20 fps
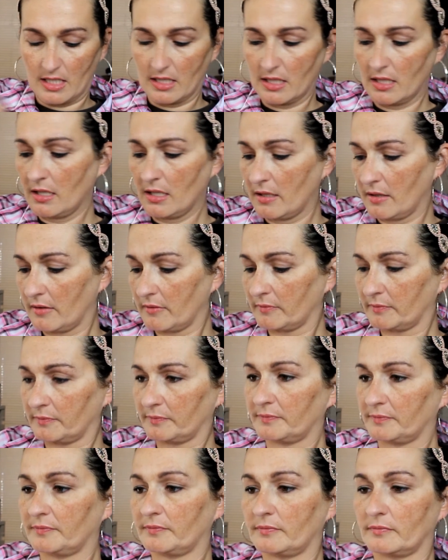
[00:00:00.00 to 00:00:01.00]

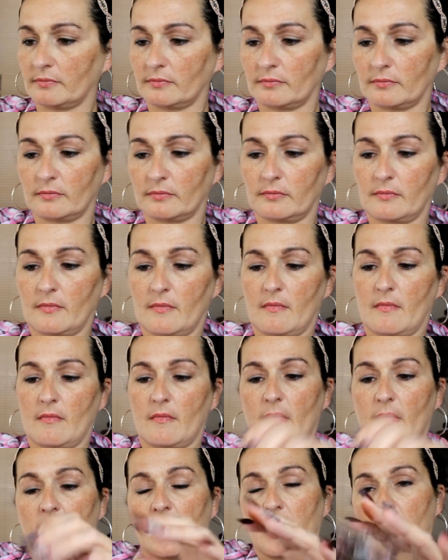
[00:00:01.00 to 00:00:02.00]

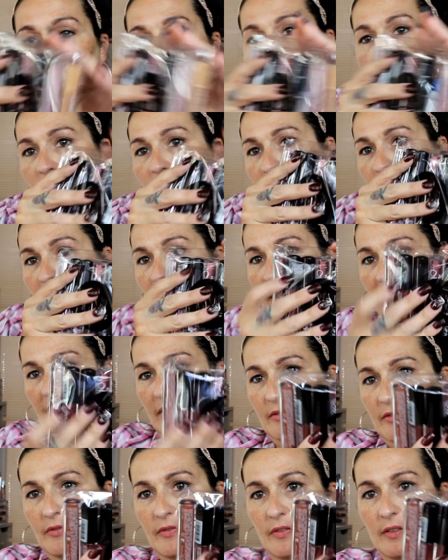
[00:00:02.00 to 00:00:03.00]
I've got another bag
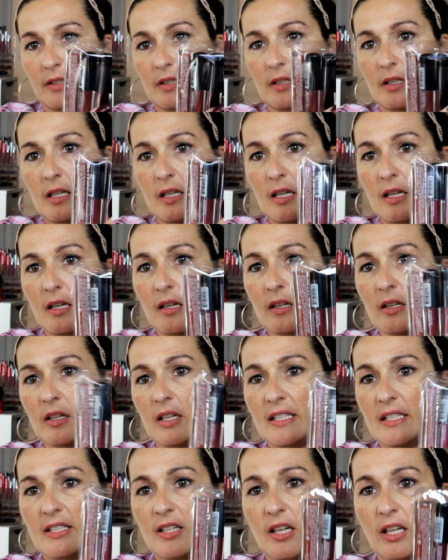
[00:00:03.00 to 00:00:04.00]
of
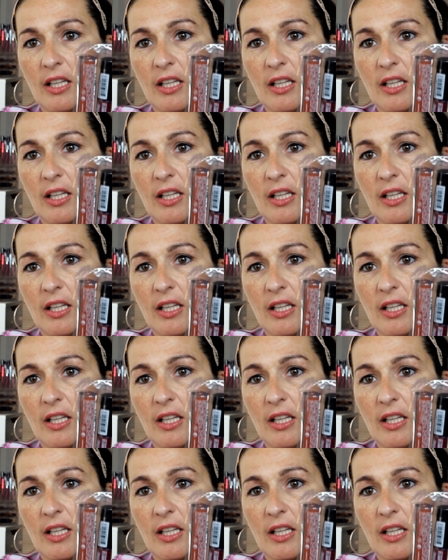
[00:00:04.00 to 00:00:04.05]
eraser.